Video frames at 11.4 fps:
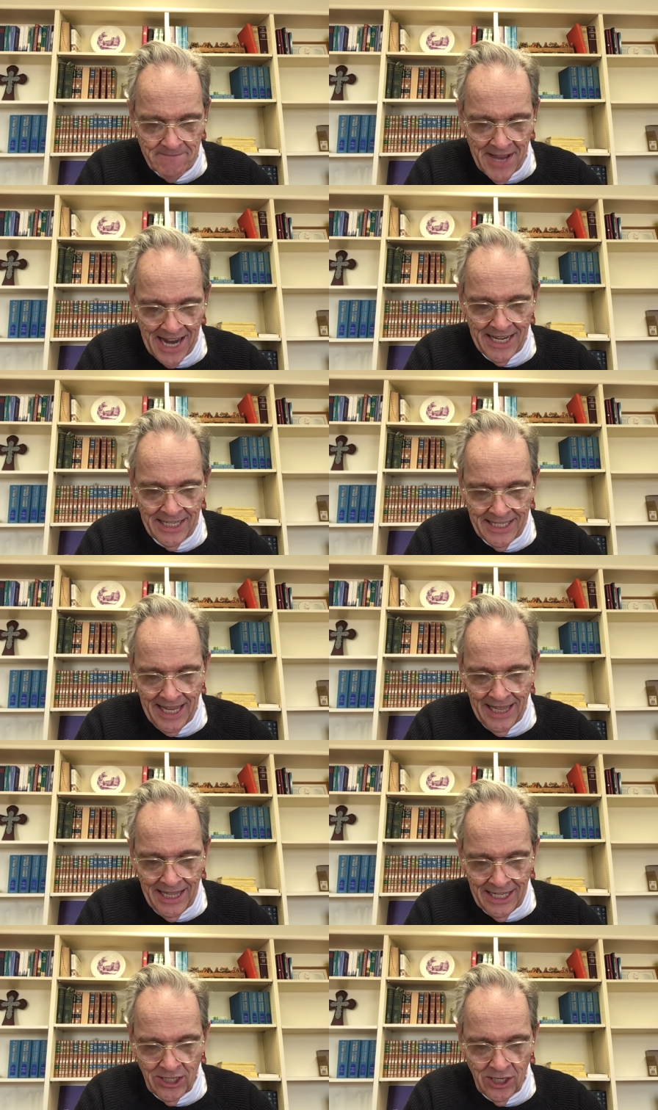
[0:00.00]
And he said,
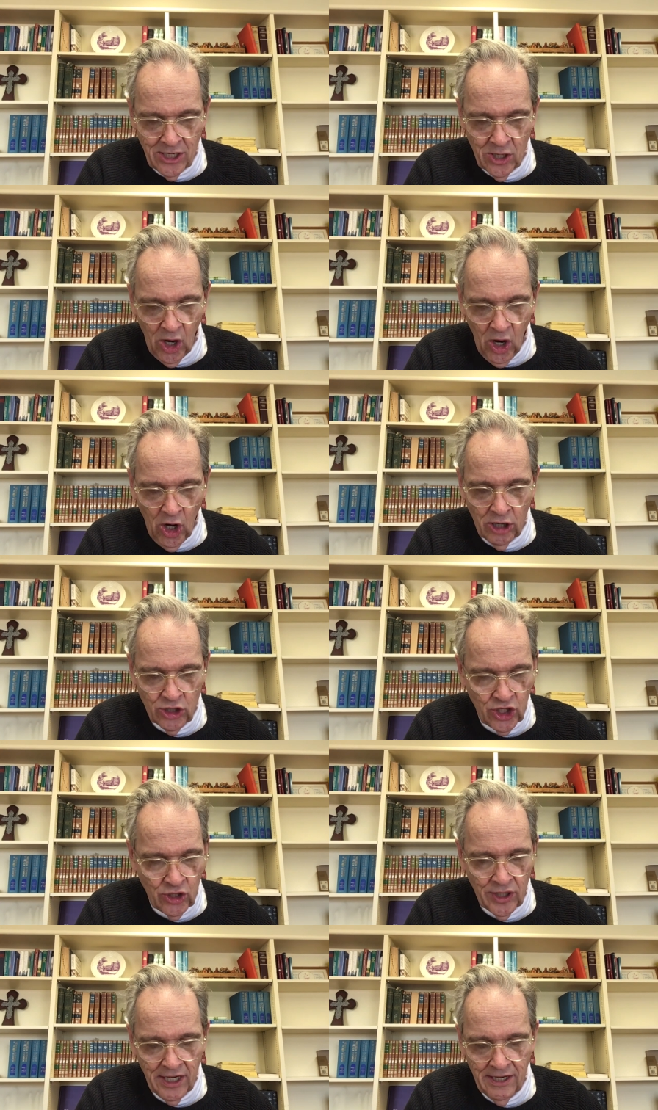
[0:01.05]
"Listen, all
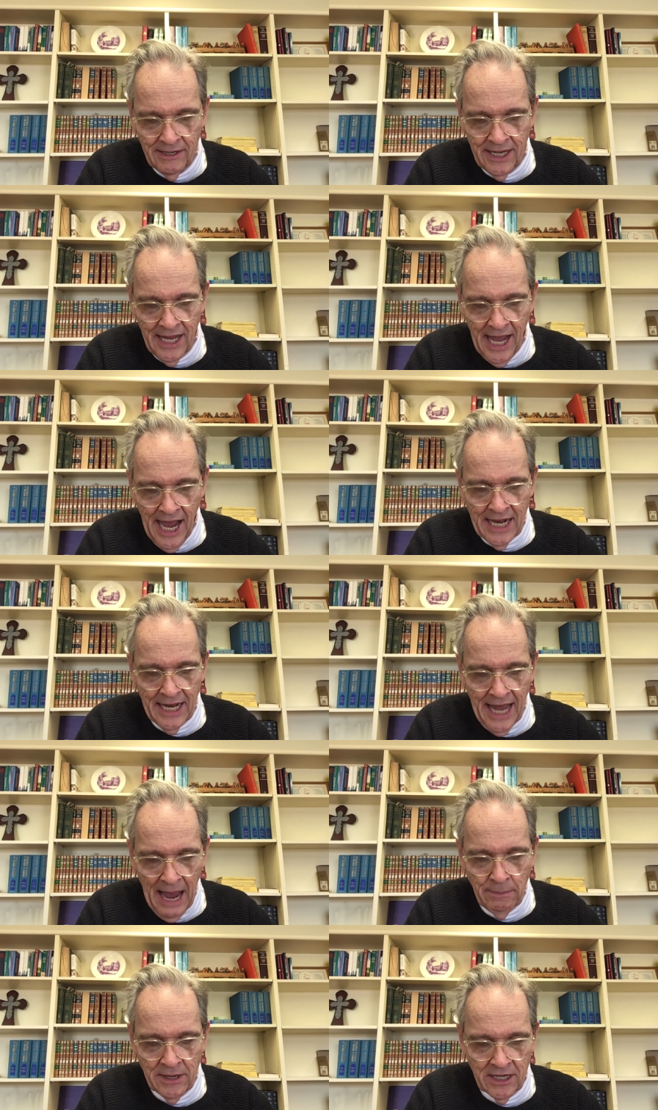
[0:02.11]
Judah and
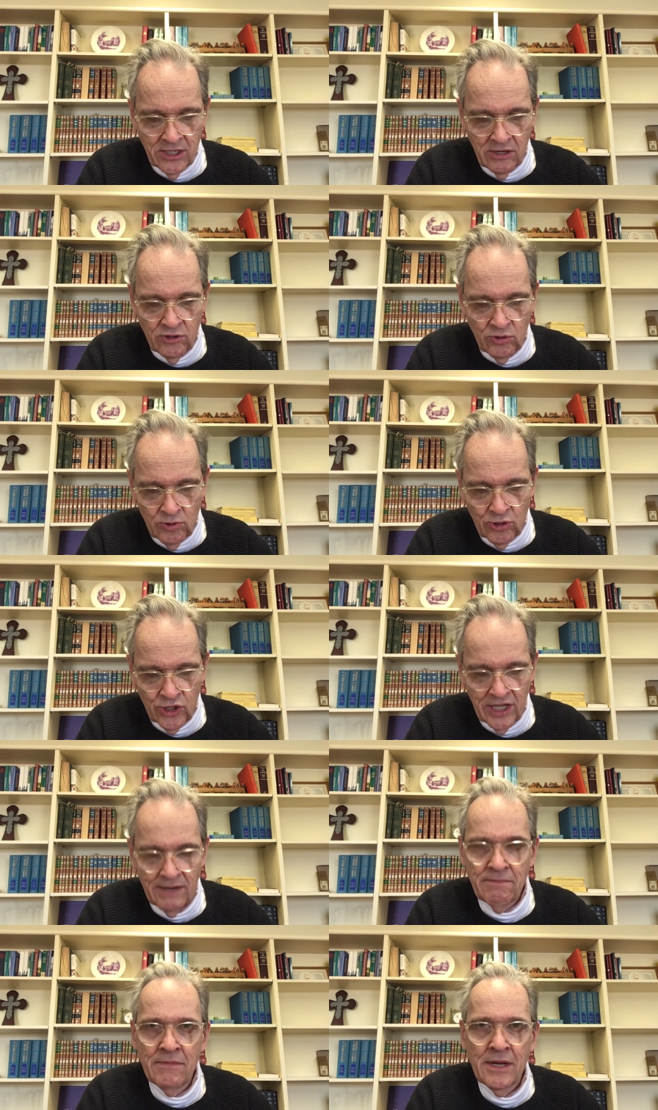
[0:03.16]
inhabitants of
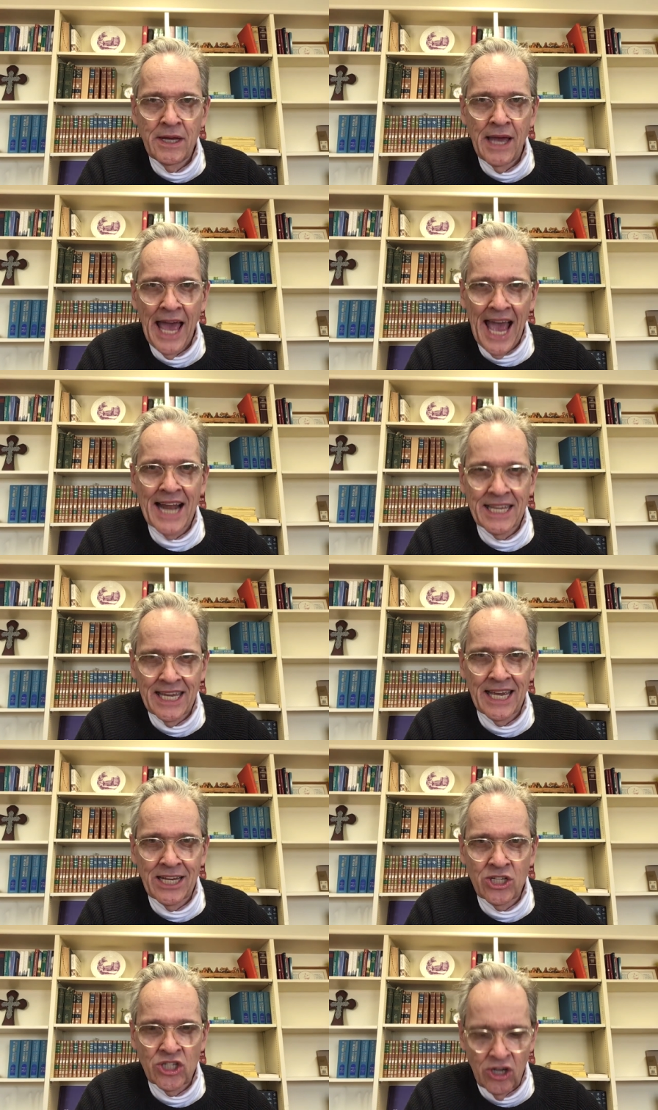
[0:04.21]
Jerusalem and
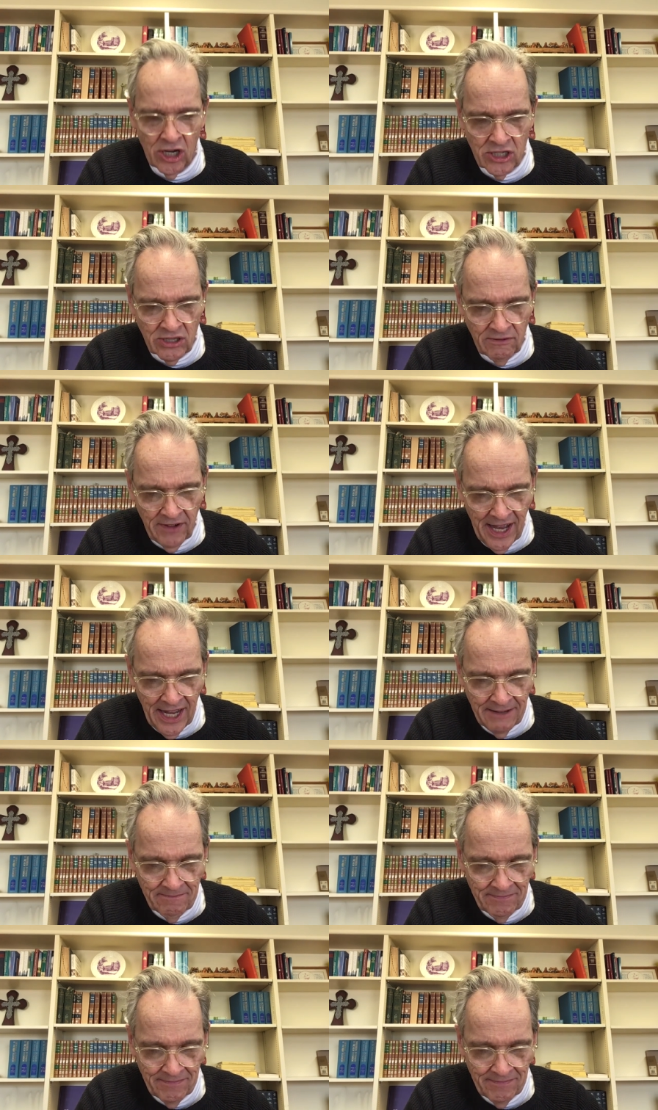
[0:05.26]
King Jehoshaphat.